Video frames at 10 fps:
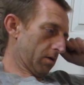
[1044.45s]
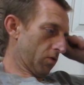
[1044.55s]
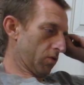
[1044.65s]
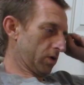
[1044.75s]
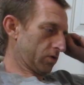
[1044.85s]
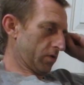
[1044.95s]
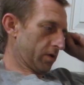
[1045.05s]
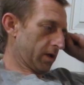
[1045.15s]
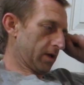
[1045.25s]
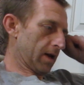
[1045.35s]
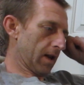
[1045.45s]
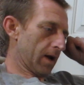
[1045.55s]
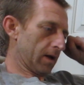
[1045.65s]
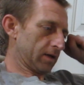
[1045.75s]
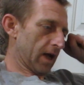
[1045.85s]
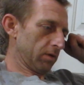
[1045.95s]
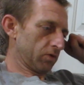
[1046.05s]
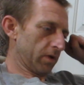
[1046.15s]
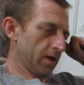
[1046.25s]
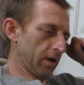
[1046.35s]
accordance with the deadline
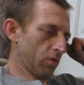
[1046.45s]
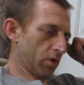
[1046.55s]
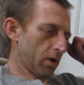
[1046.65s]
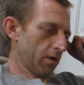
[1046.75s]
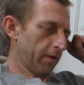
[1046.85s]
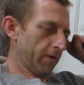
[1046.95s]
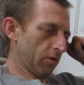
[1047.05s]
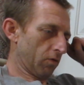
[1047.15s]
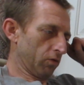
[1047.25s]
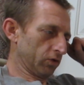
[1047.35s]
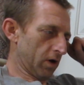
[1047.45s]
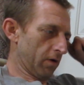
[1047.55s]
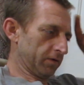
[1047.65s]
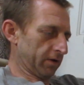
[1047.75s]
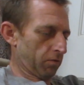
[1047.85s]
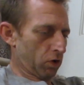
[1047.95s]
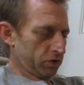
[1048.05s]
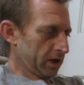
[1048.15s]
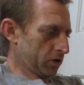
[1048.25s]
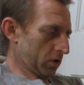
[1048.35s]
established within the order of the Federal Rules of Civil
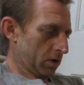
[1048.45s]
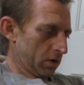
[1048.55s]
Procedure.